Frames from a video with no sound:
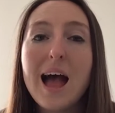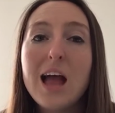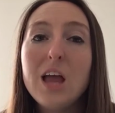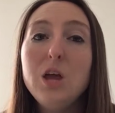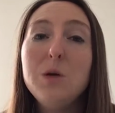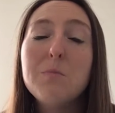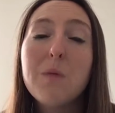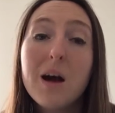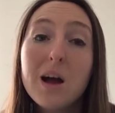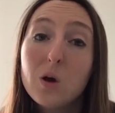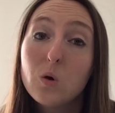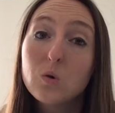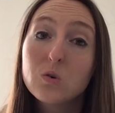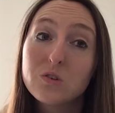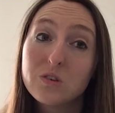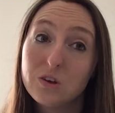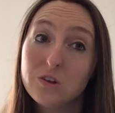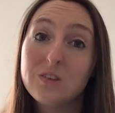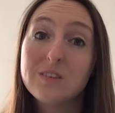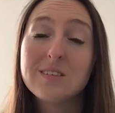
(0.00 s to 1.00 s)
You might
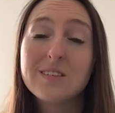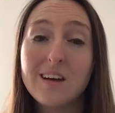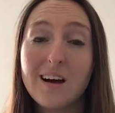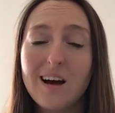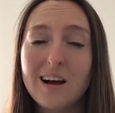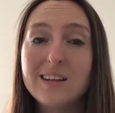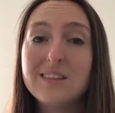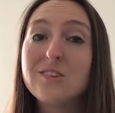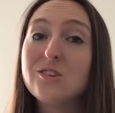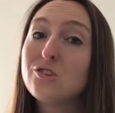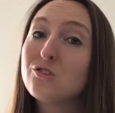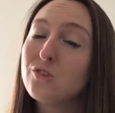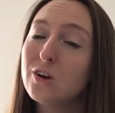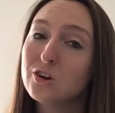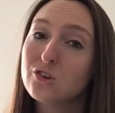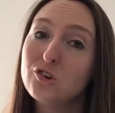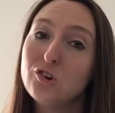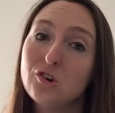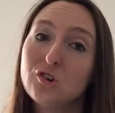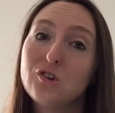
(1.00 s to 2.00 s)
also decide to
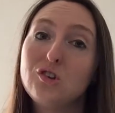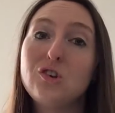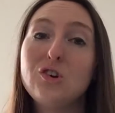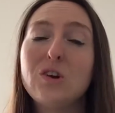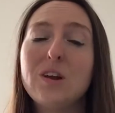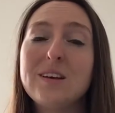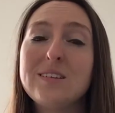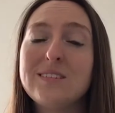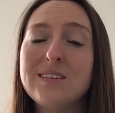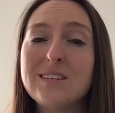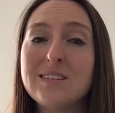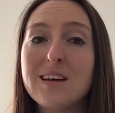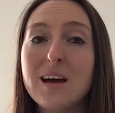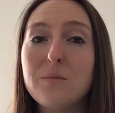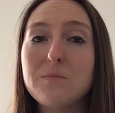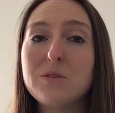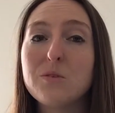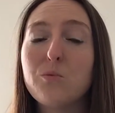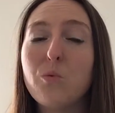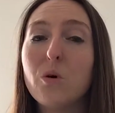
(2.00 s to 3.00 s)
structure your to-do list in
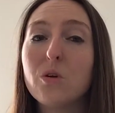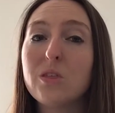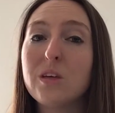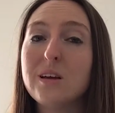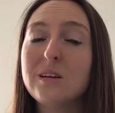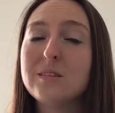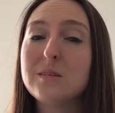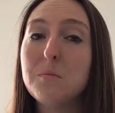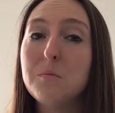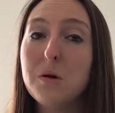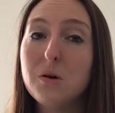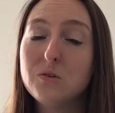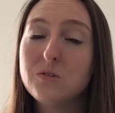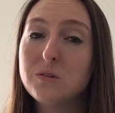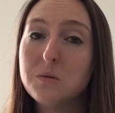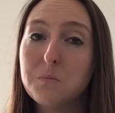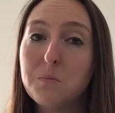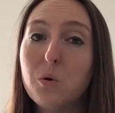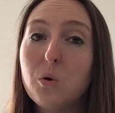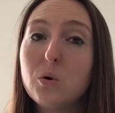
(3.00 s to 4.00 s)
terms of what things are most
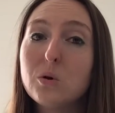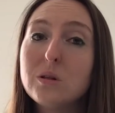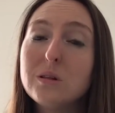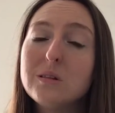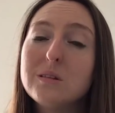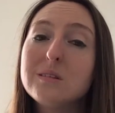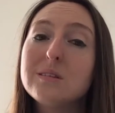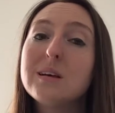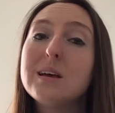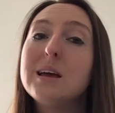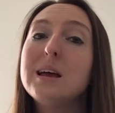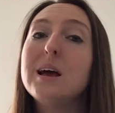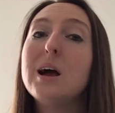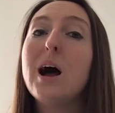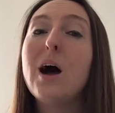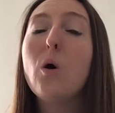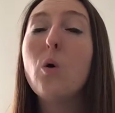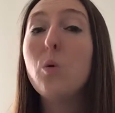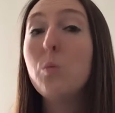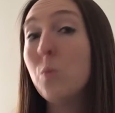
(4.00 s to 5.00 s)
important
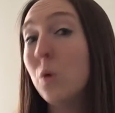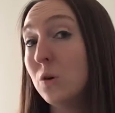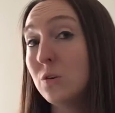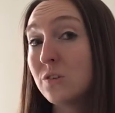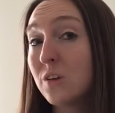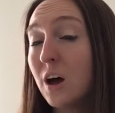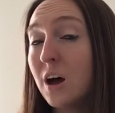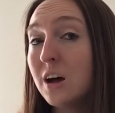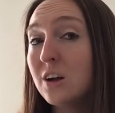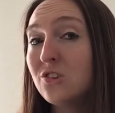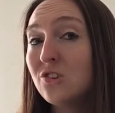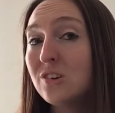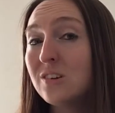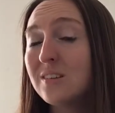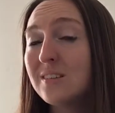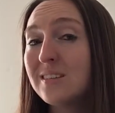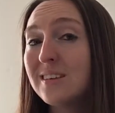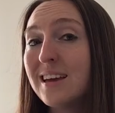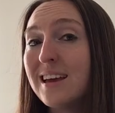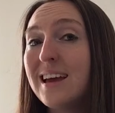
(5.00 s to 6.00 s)
or most
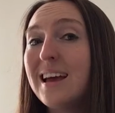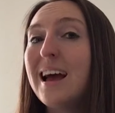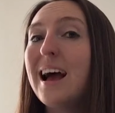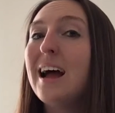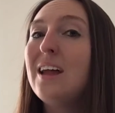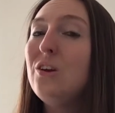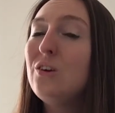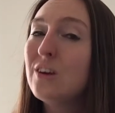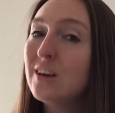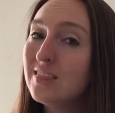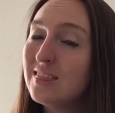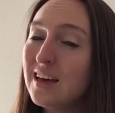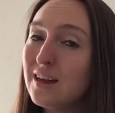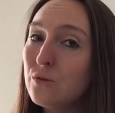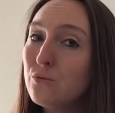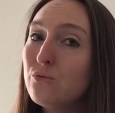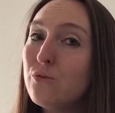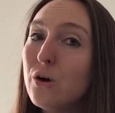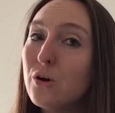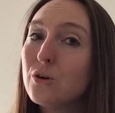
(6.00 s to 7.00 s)
urgent, and you can
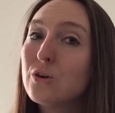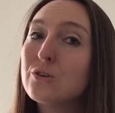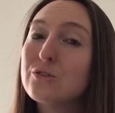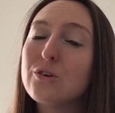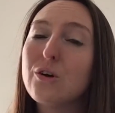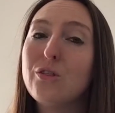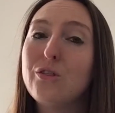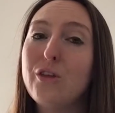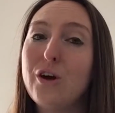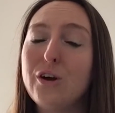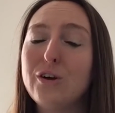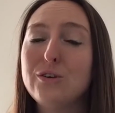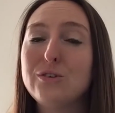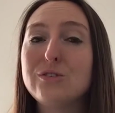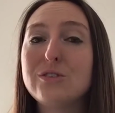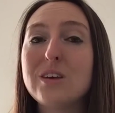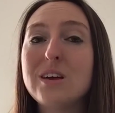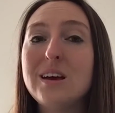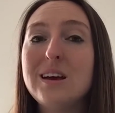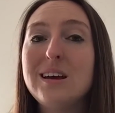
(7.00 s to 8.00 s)
then focus on
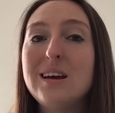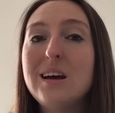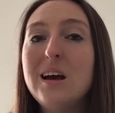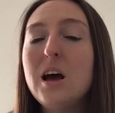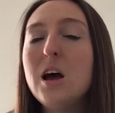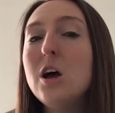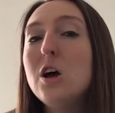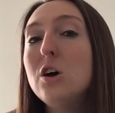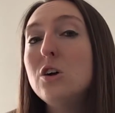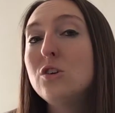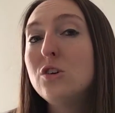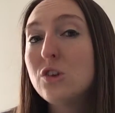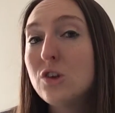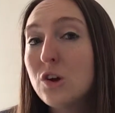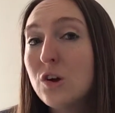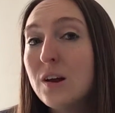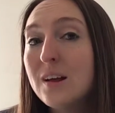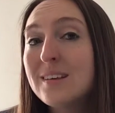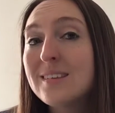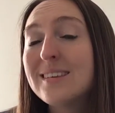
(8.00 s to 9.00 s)
those.
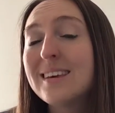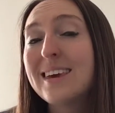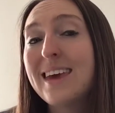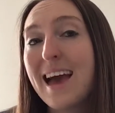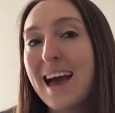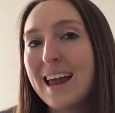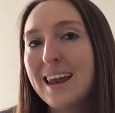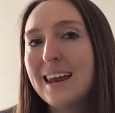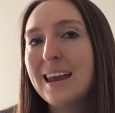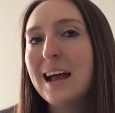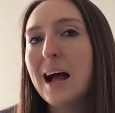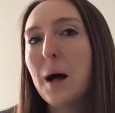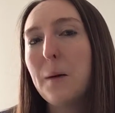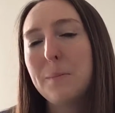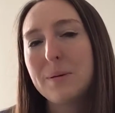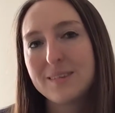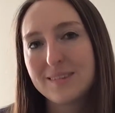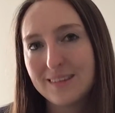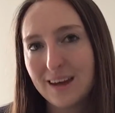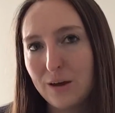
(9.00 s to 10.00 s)
To-do lists again
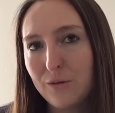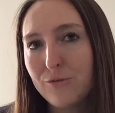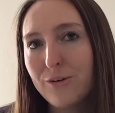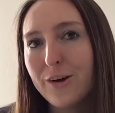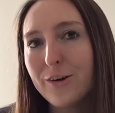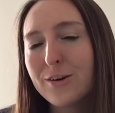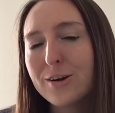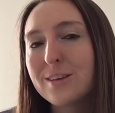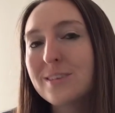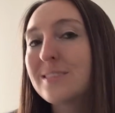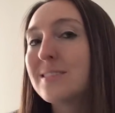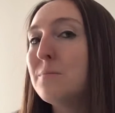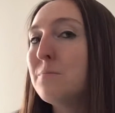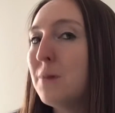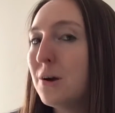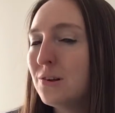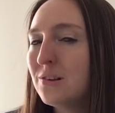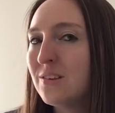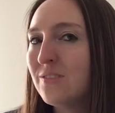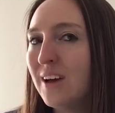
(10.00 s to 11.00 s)
help us stay focused and
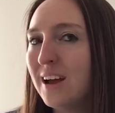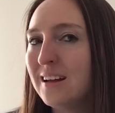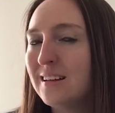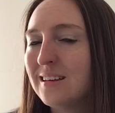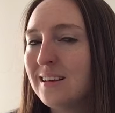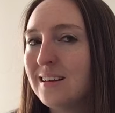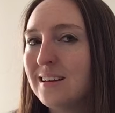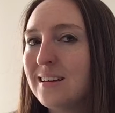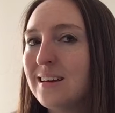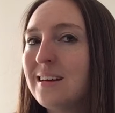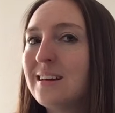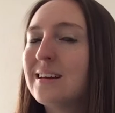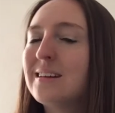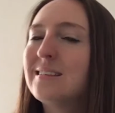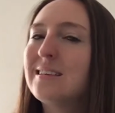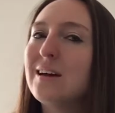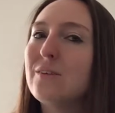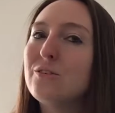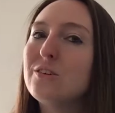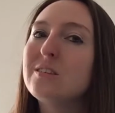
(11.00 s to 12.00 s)
motivated,
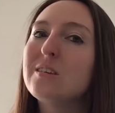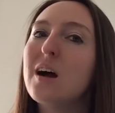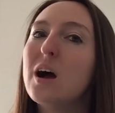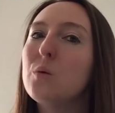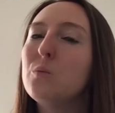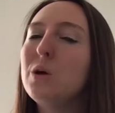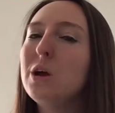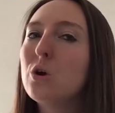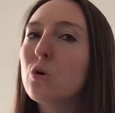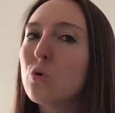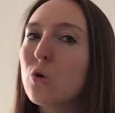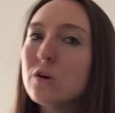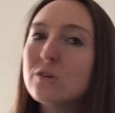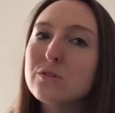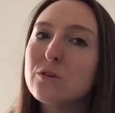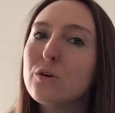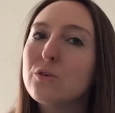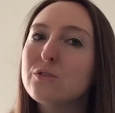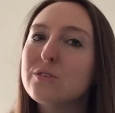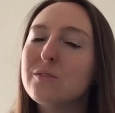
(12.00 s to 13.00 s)
because every time we
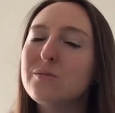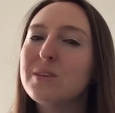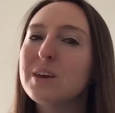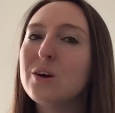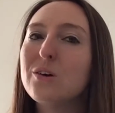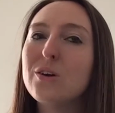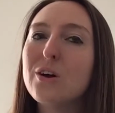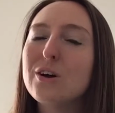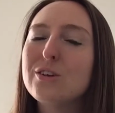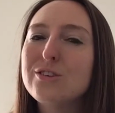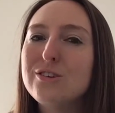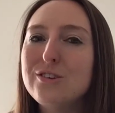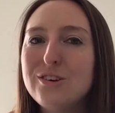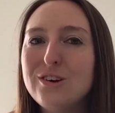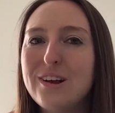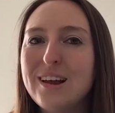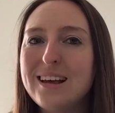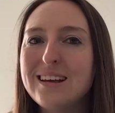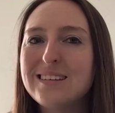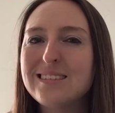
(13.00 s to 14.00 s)
cross off something on our
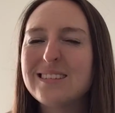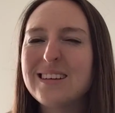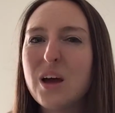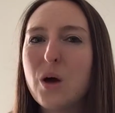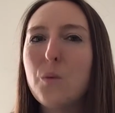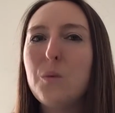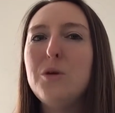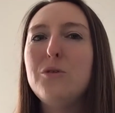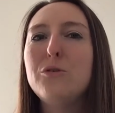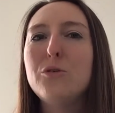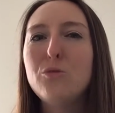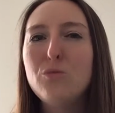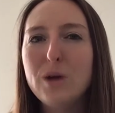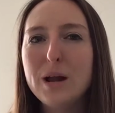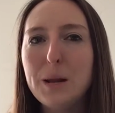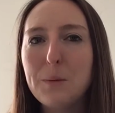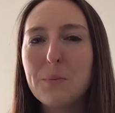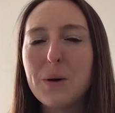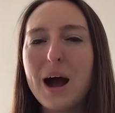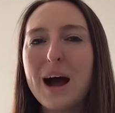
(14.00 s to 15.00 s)
to-do list, we feel
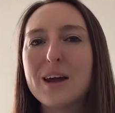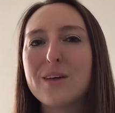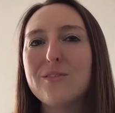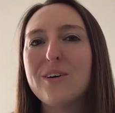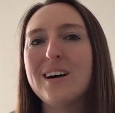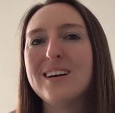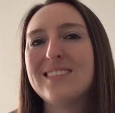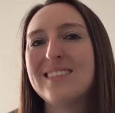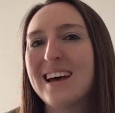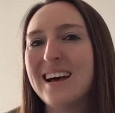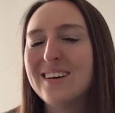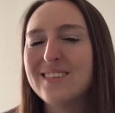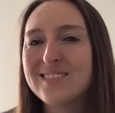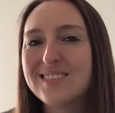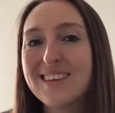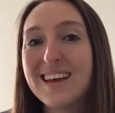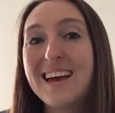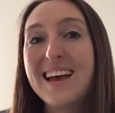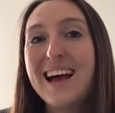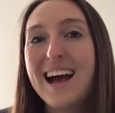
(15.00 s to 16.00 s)
really proud of ourselves
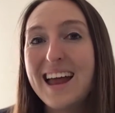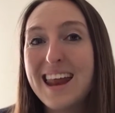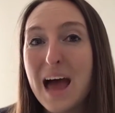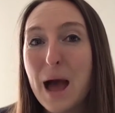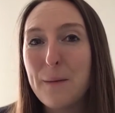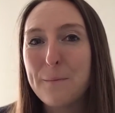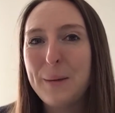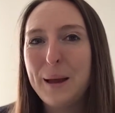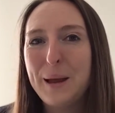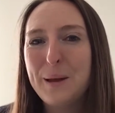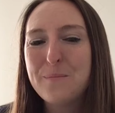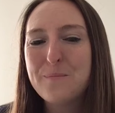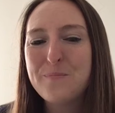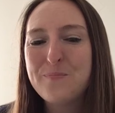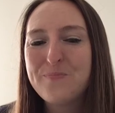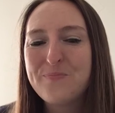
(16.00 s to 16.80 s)
and happy.